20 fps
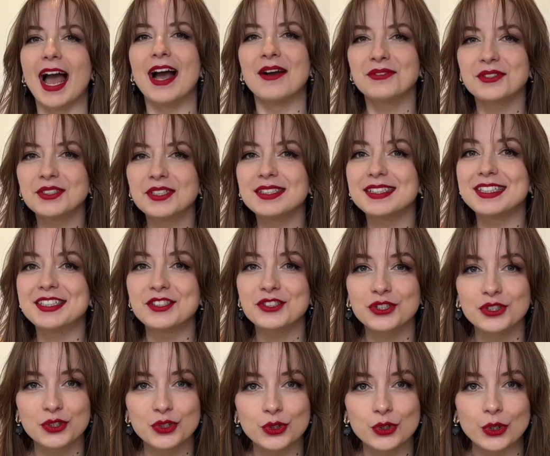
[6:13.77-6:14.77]
After this
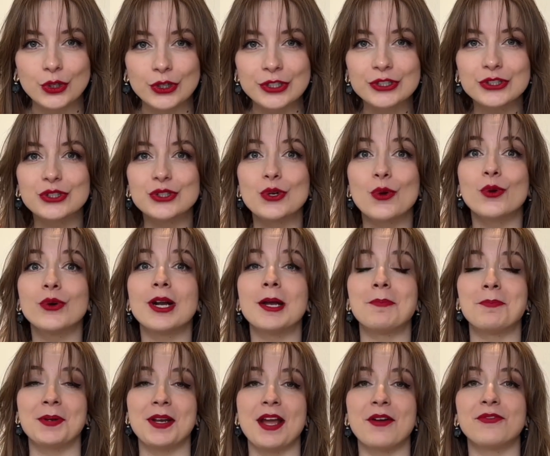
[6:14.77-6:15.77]
initial surge,
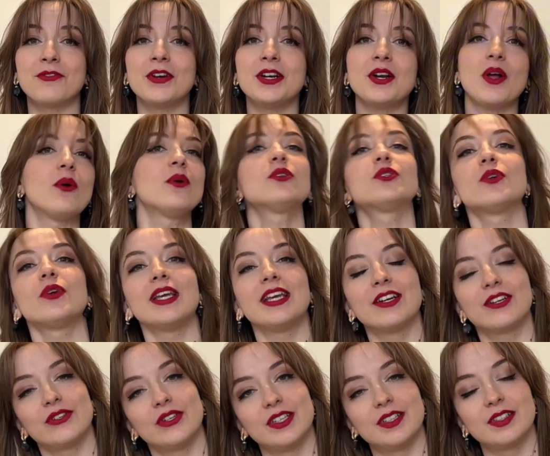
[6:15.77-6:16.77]
norepinephrine also
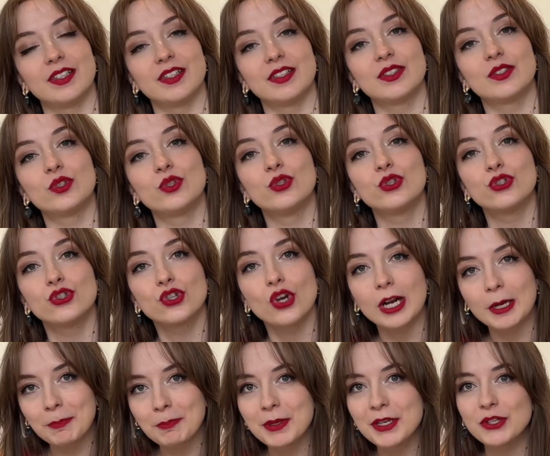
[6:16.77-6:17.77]
increases to
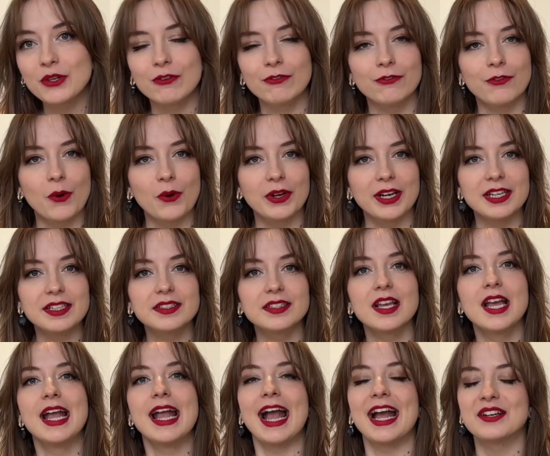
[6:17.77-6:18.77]
sharpen your focus,
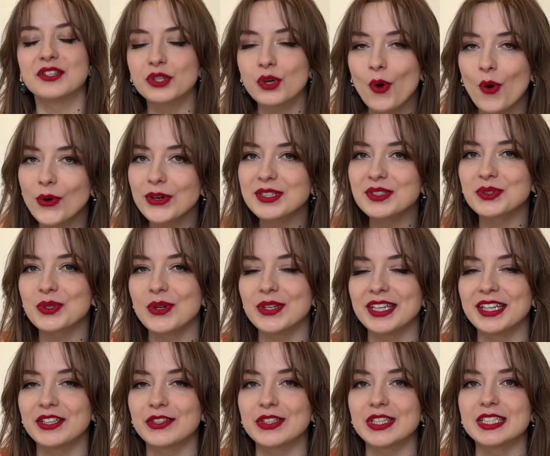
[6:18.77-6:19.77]
and cortisol
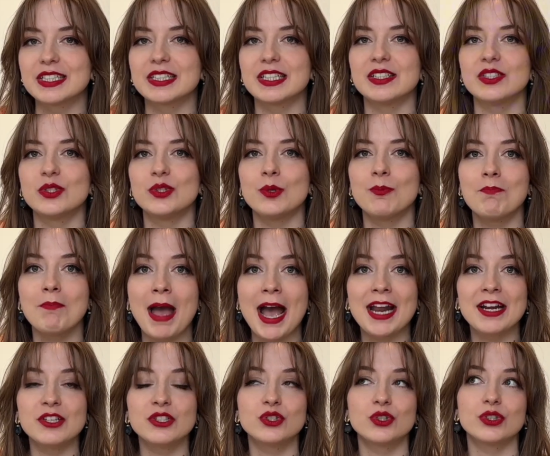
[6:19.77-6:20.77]
increases to
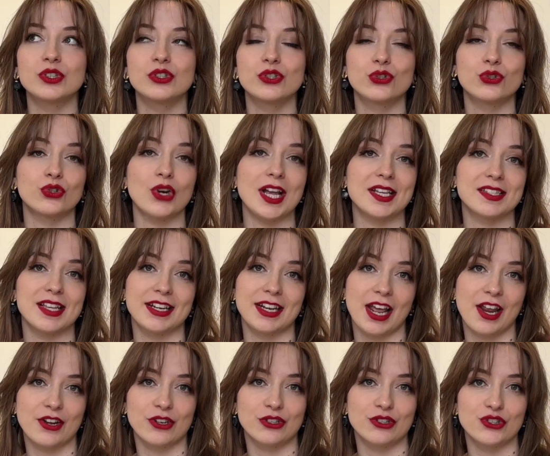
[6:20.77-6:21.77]
manage your stress and
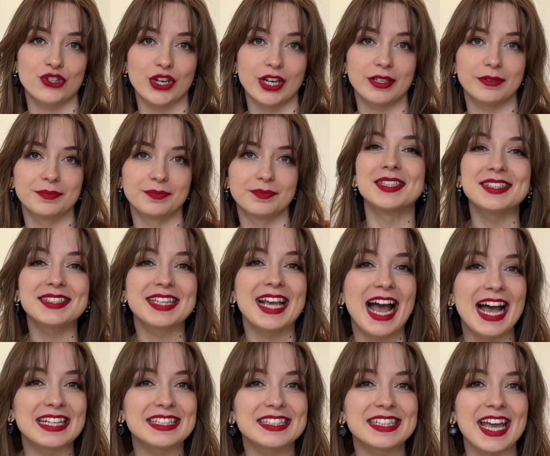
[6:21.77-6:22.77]
energy. This
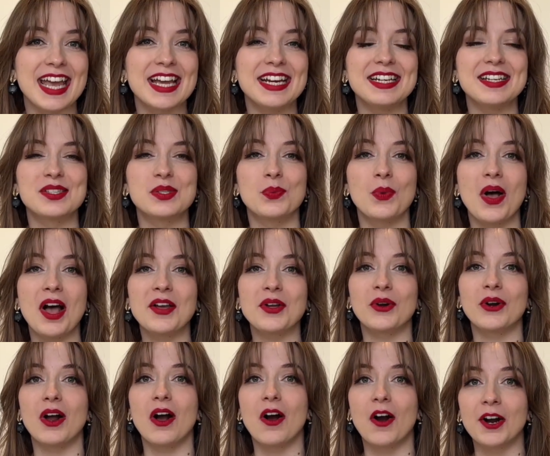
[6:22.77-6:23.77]
cascade is why
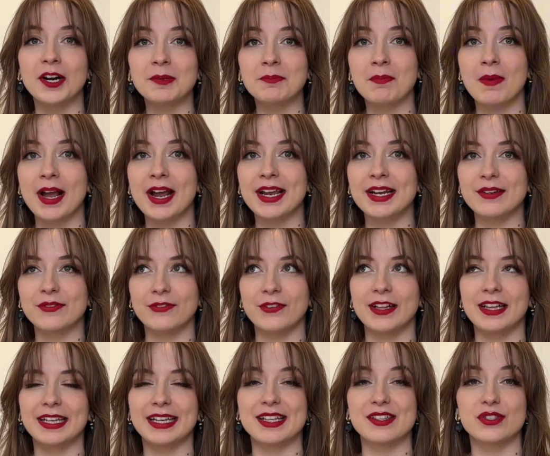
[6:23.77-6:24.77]
your heart might
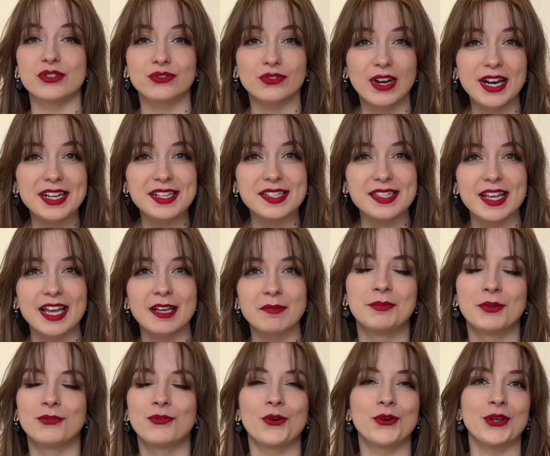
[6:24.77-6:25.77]
feel like it's racing
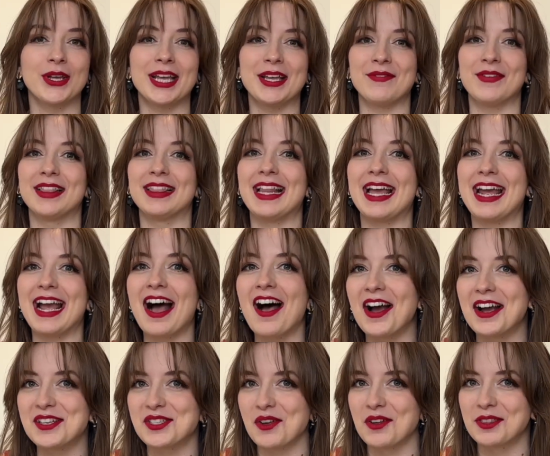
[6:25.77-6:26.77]
before you even lay
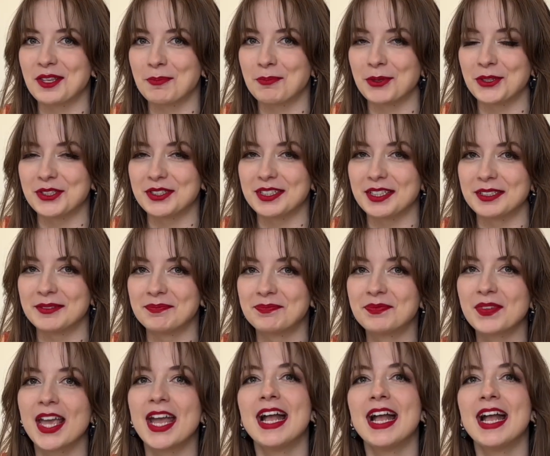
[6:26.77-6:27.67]
eyes on the person.